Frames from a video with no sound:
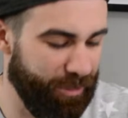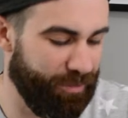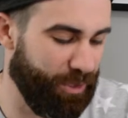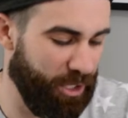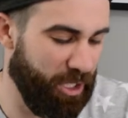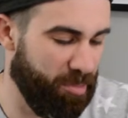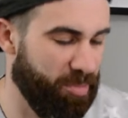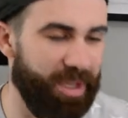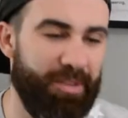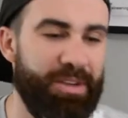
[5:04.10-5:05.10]
of chip,
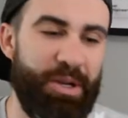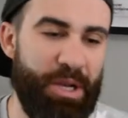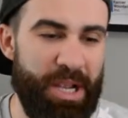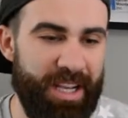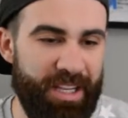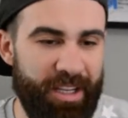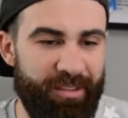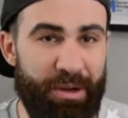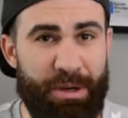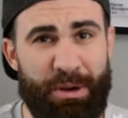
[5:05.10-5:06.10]
like a very,
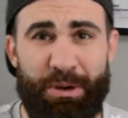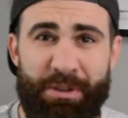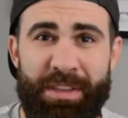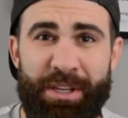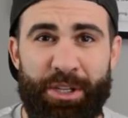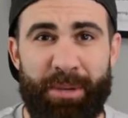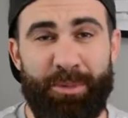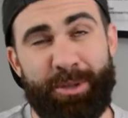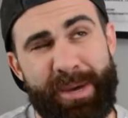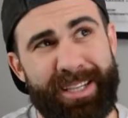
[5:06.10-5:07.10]
very earthy chip,
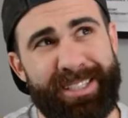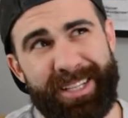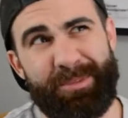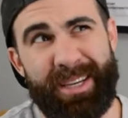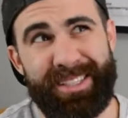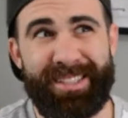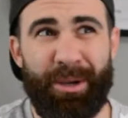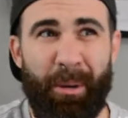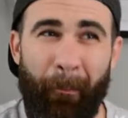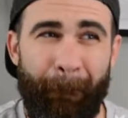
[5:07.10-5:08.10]
which makes sense because
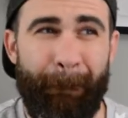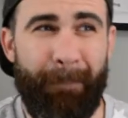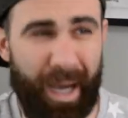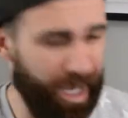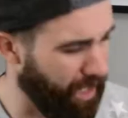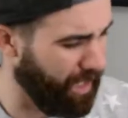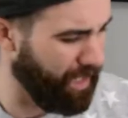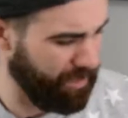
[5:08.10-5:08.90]
they're a bug.